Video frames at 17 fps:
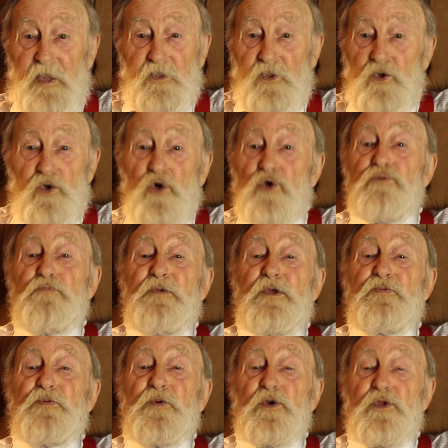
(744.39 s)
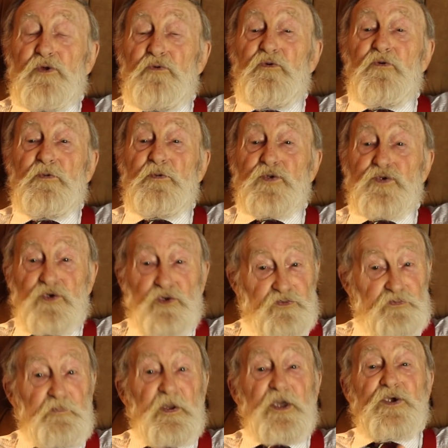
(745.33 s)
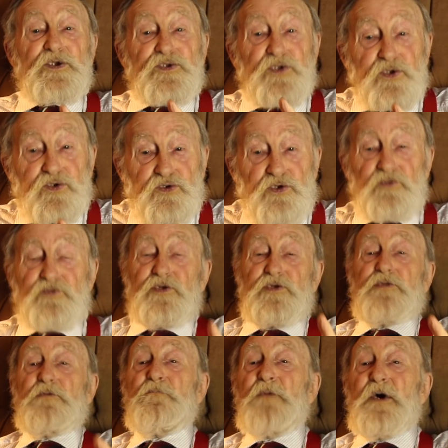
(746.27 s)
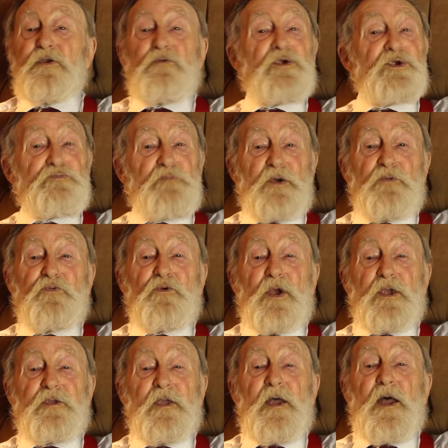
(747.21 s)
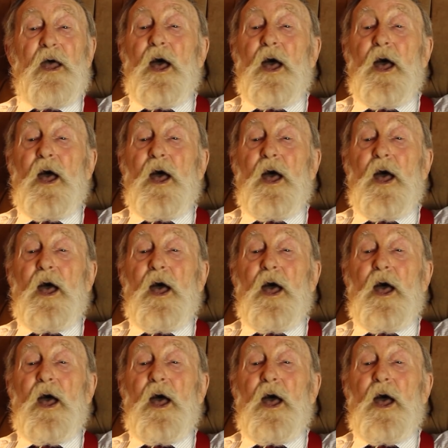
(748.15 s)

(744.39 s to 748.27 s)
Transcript: You couldn't be further from the truth, because the truth of the matter is, my friend,